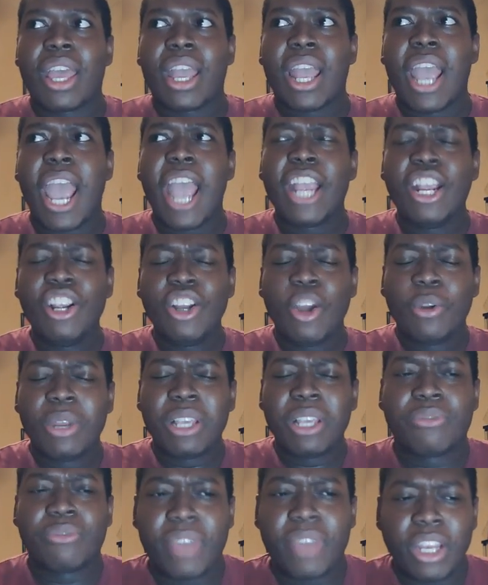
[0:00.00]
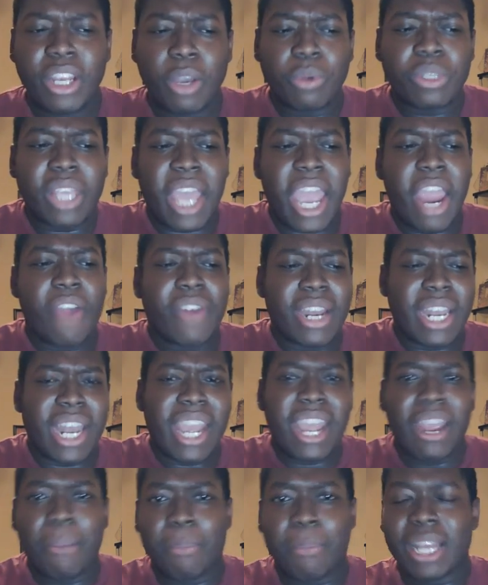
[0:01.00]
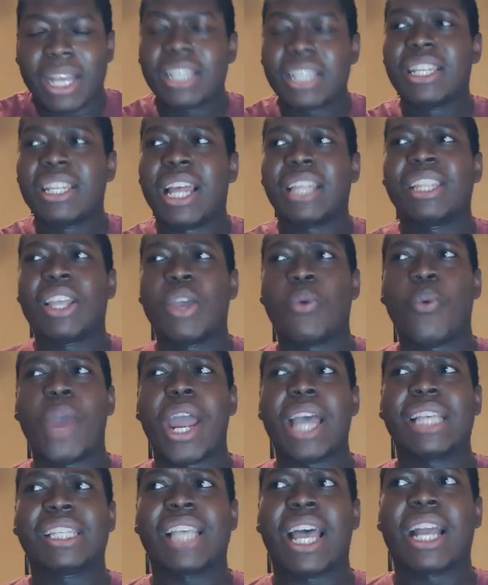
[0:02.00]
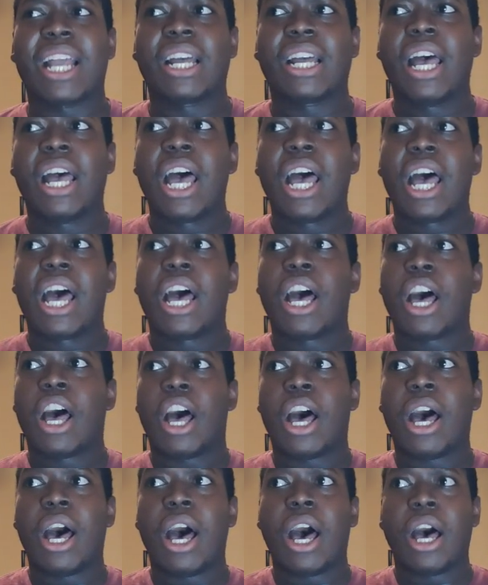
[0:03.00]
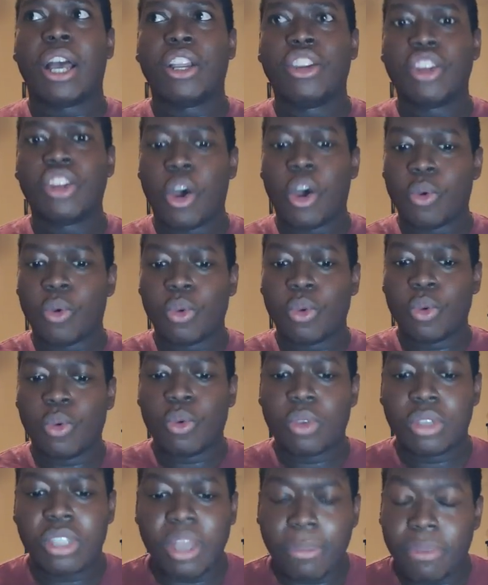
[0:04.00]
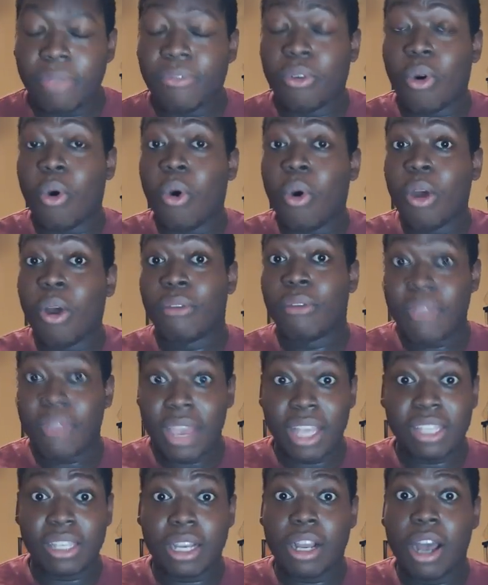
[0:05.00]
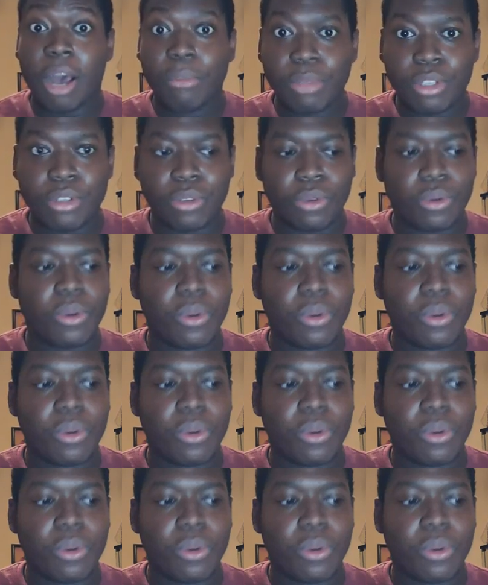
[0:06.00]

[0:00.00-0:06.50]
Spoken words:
and, you know, this video's here and there, but it's nothing where it's like, you know, something for all the fans to come to.